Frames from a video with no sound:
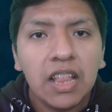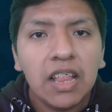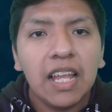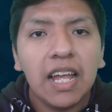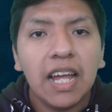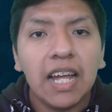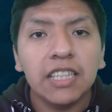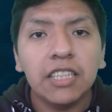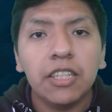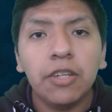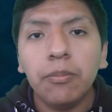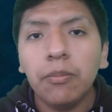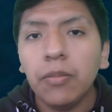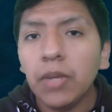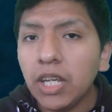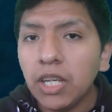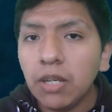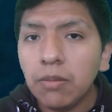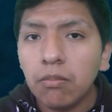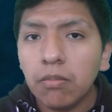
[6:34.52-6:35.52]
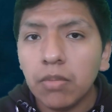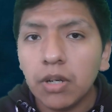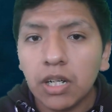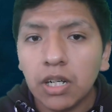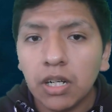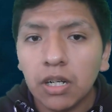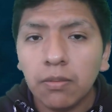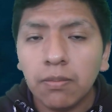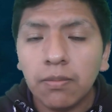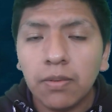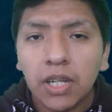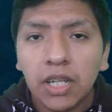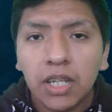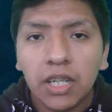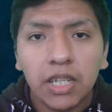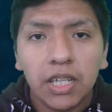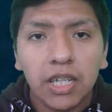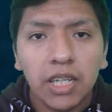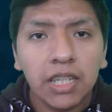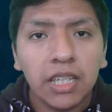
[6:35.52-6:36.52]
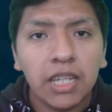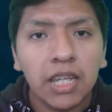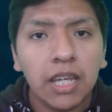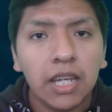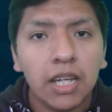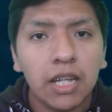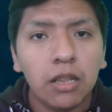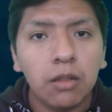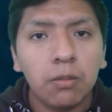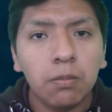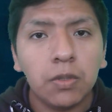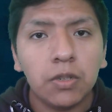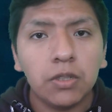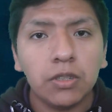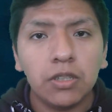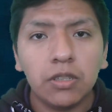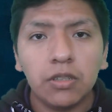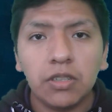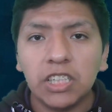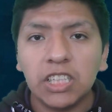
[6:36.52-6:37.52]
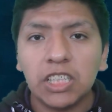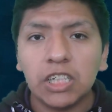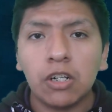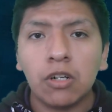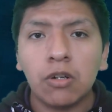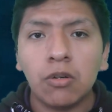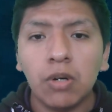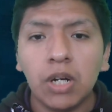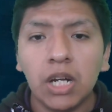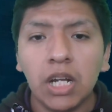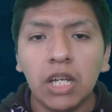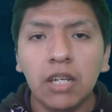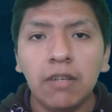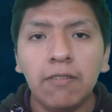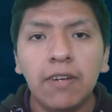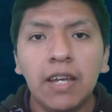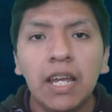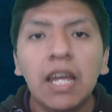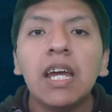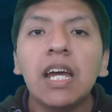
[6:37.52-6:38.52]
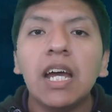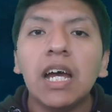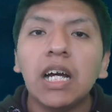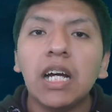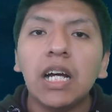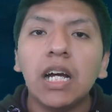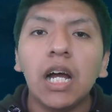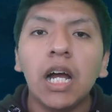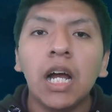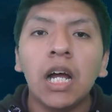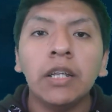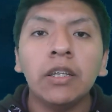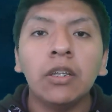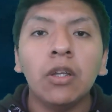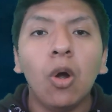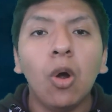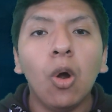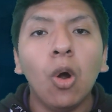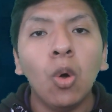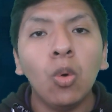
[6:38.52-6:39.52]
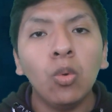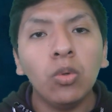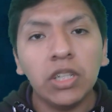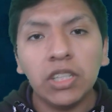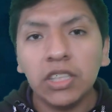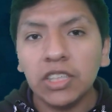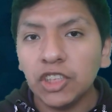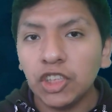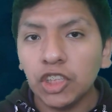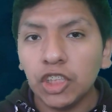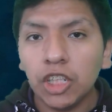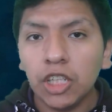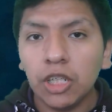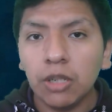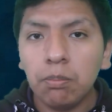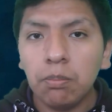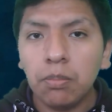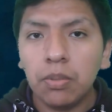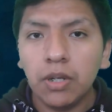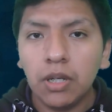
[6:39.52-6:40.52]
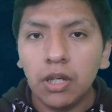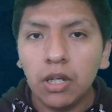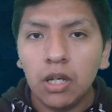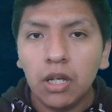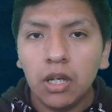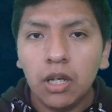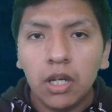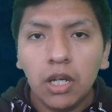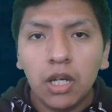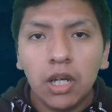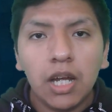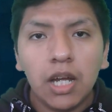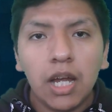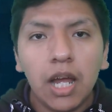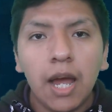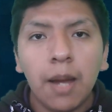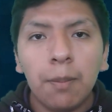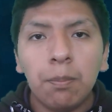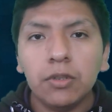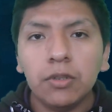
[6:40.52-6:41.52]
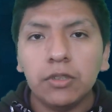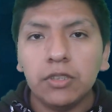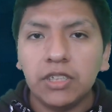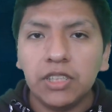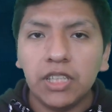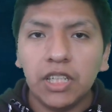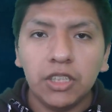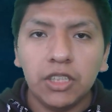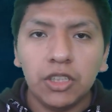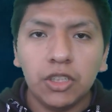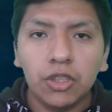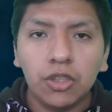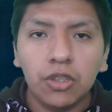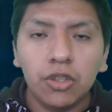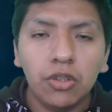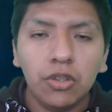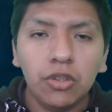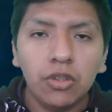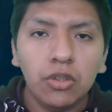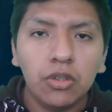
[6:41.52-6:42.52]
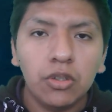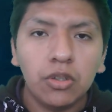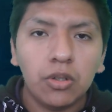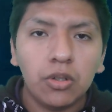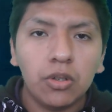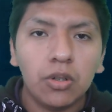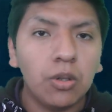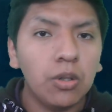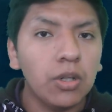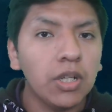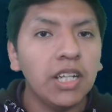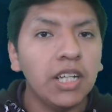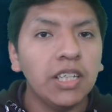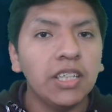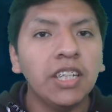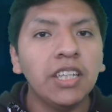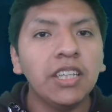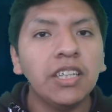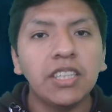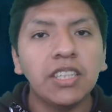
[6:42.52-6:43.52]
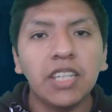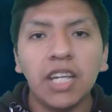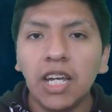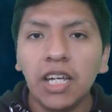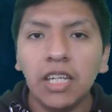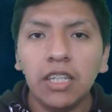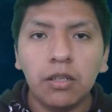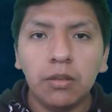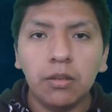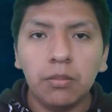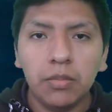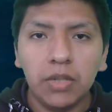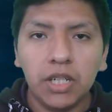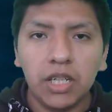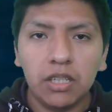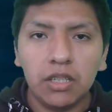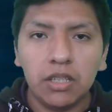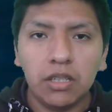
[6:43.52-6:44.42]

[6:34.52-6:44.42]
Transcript: As the main verb, it helps us to describe an ownership, a possession, or an entitlement.